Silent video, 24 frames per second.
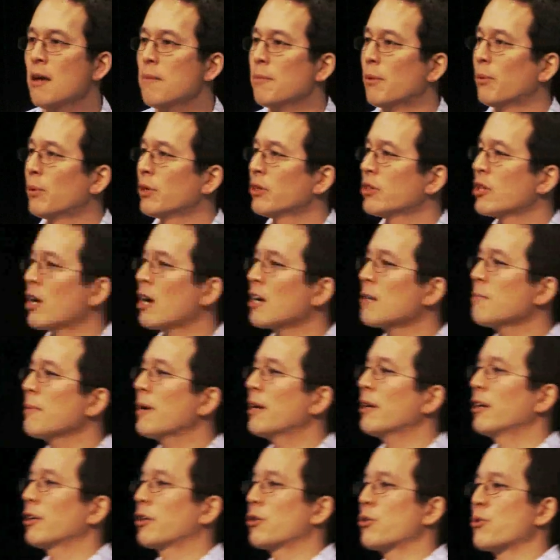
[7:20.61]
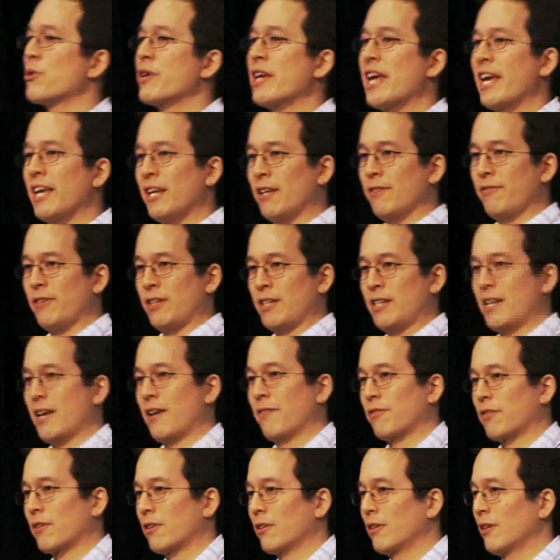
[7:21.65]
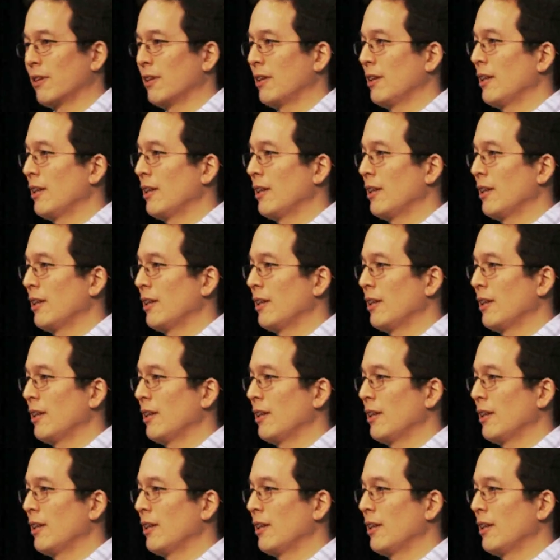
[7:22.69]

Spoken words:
But when you're talking about a creative endeavor,